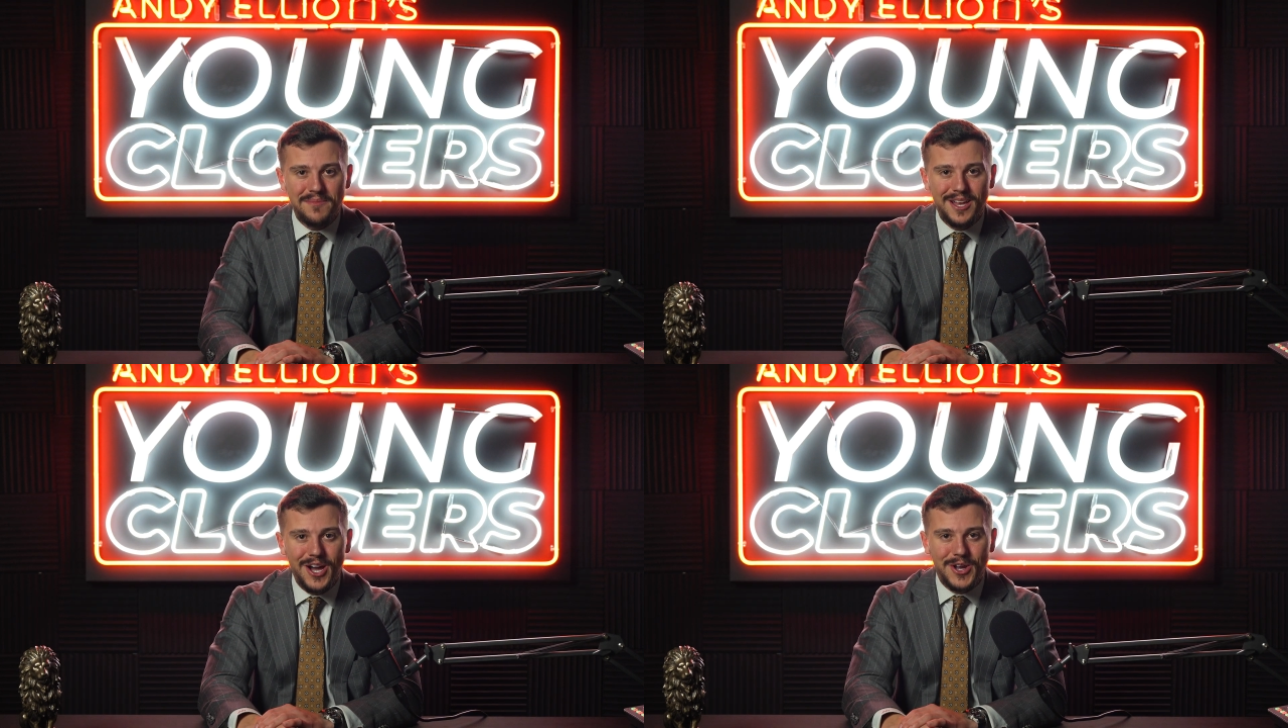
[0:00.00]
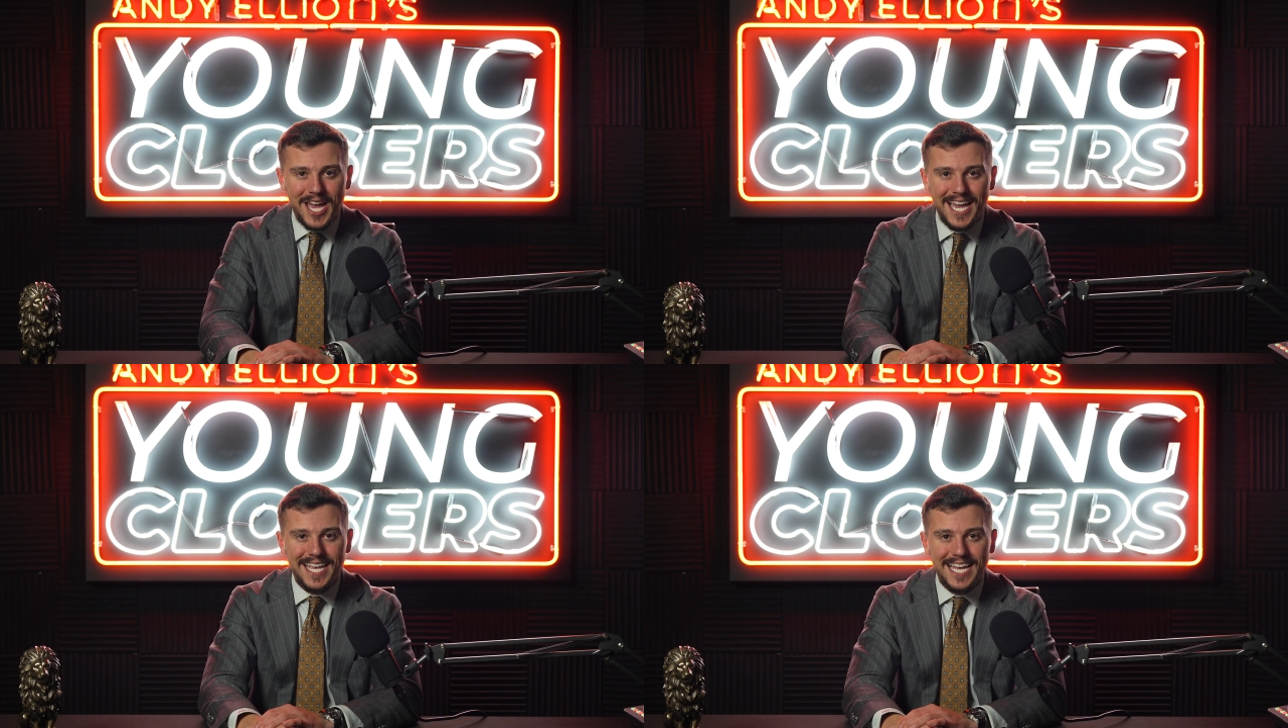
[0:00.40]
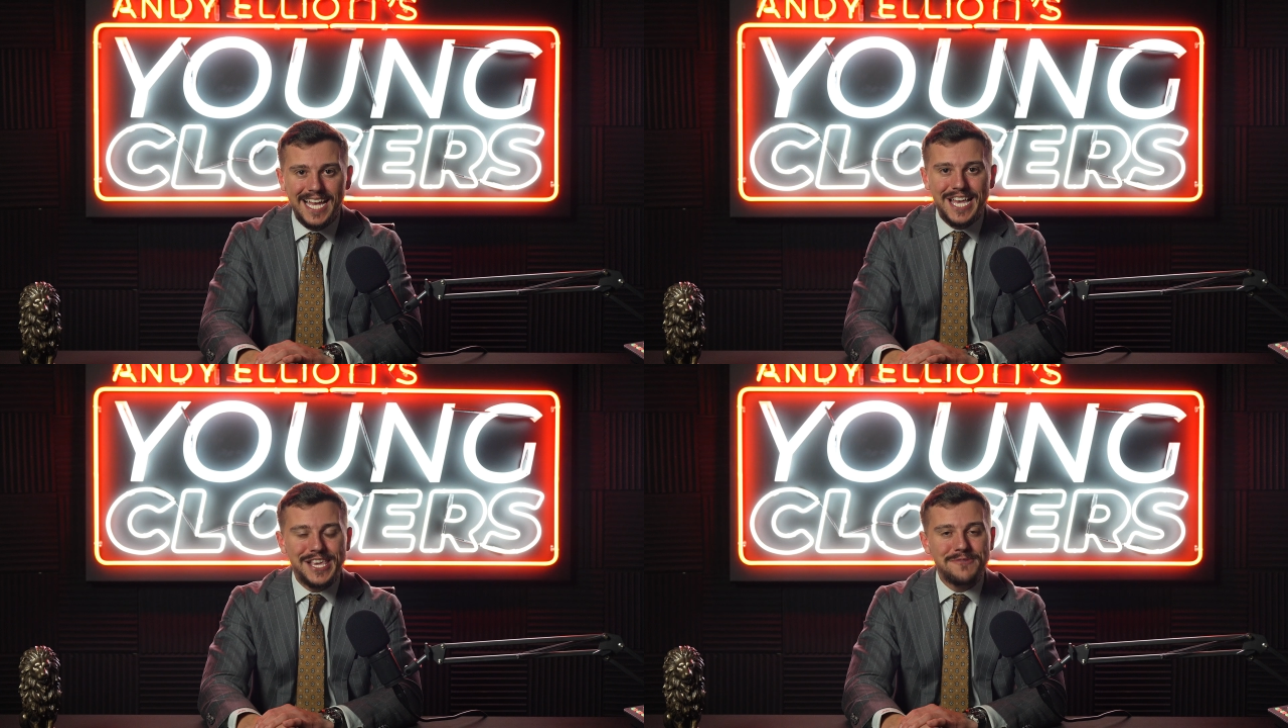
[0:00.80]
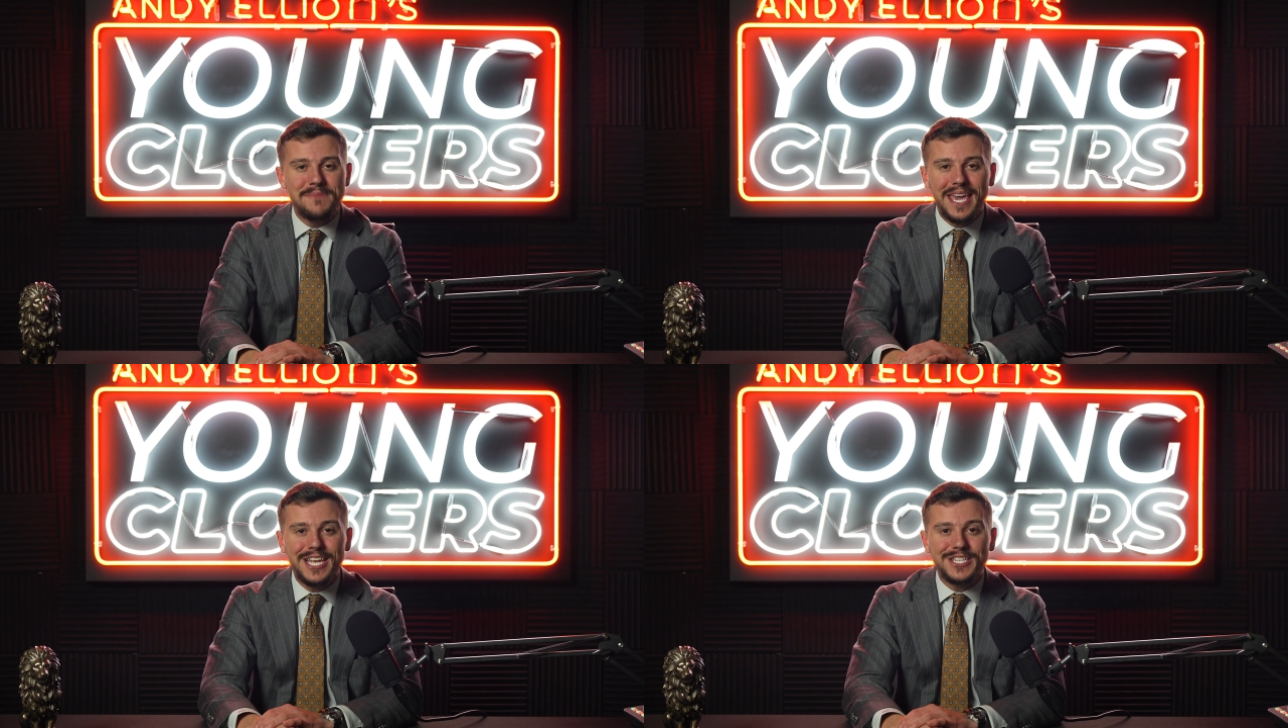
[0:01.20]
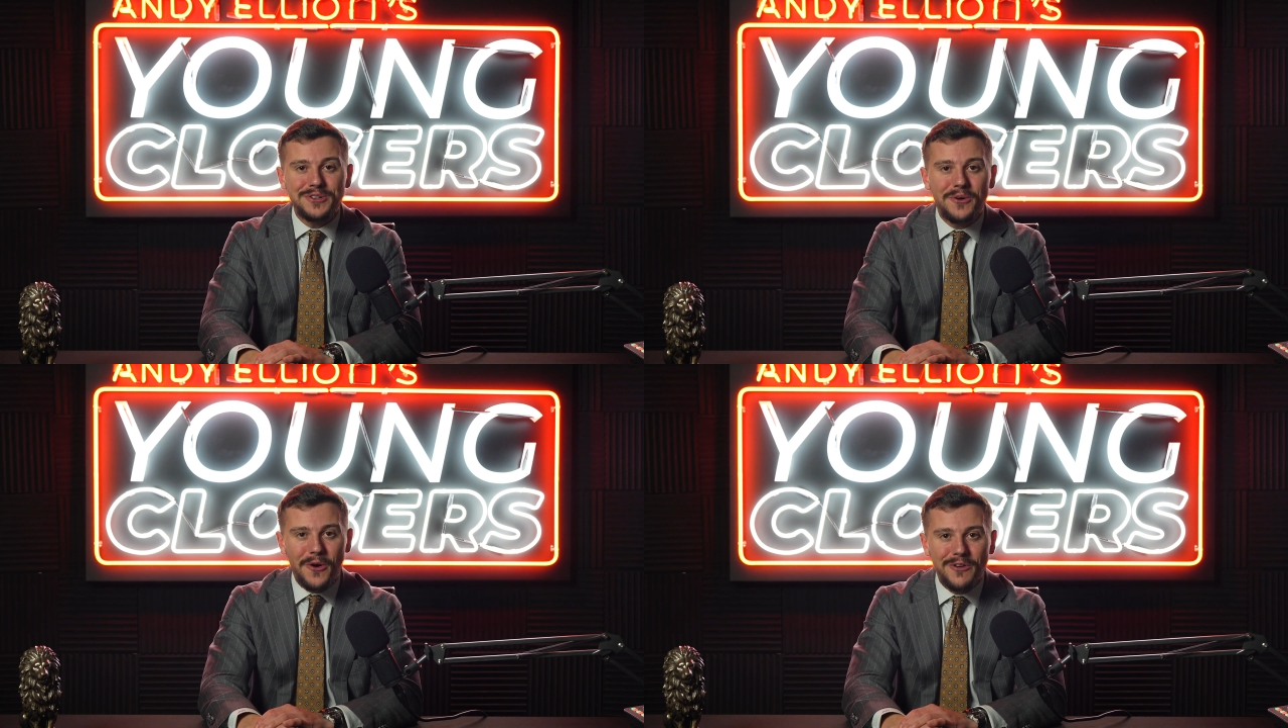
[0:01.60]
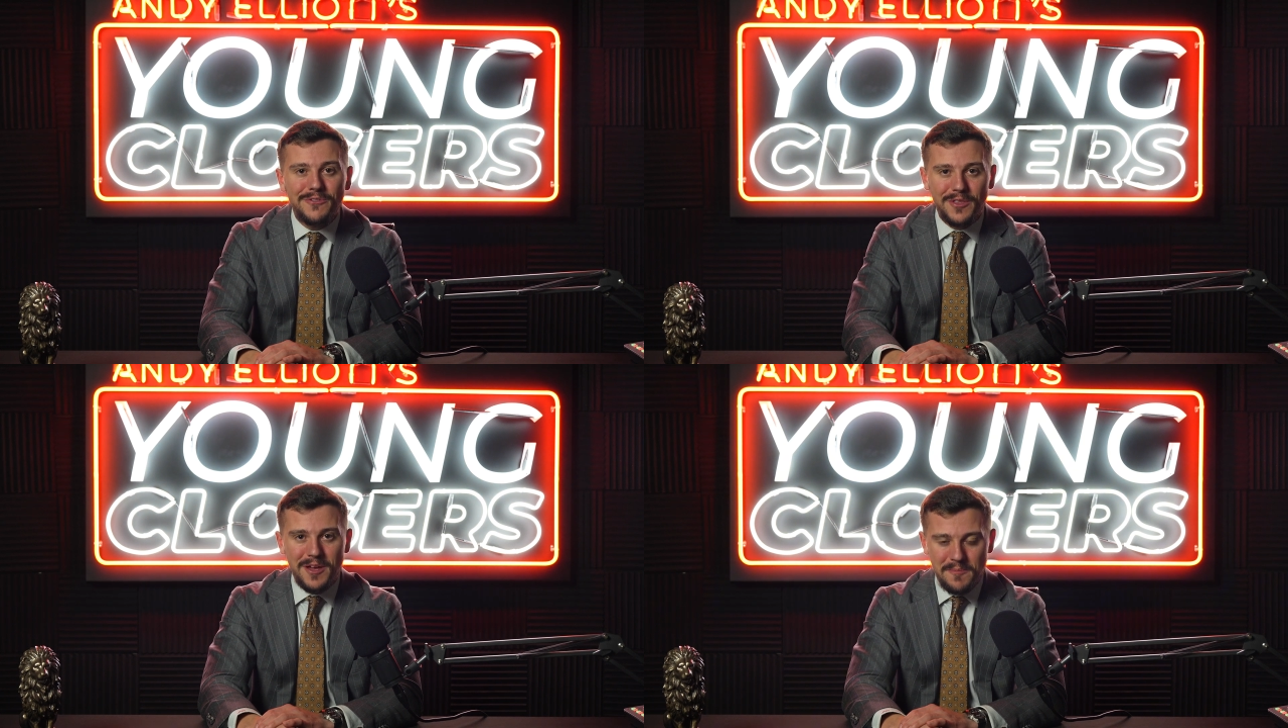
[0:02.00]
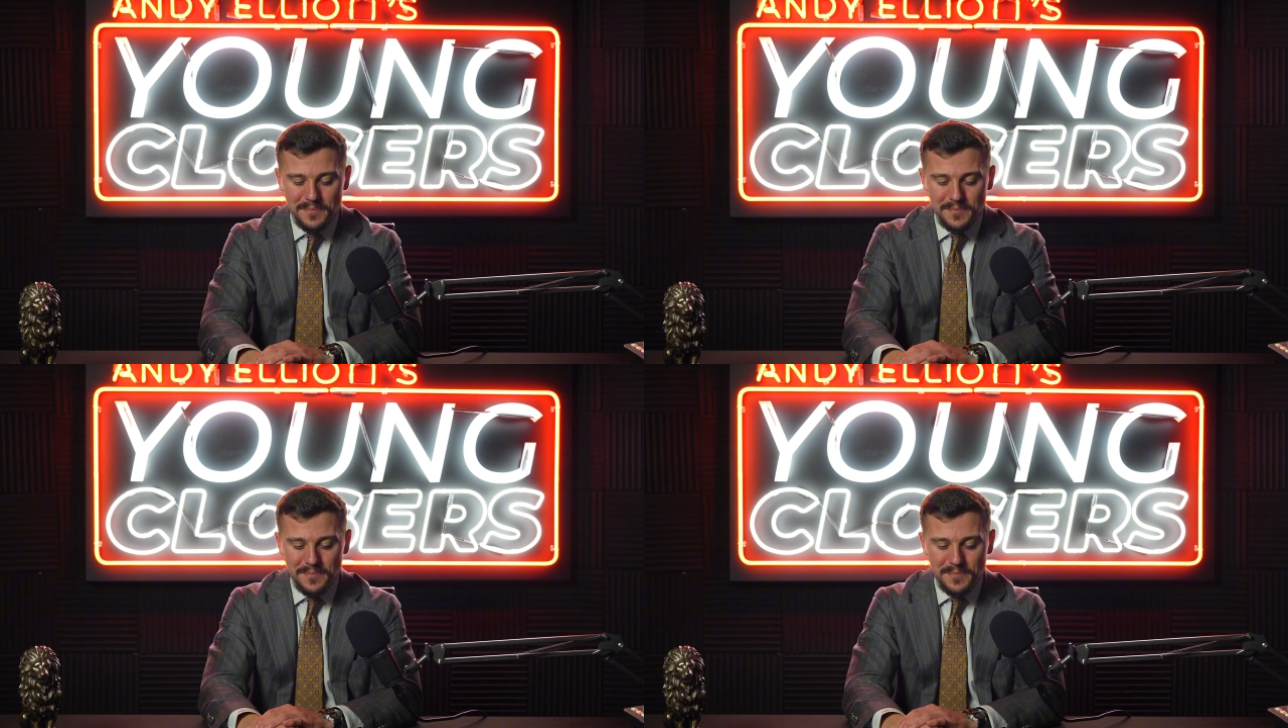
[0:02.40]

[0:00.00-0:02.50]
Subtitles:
okay? You make it too hard for them.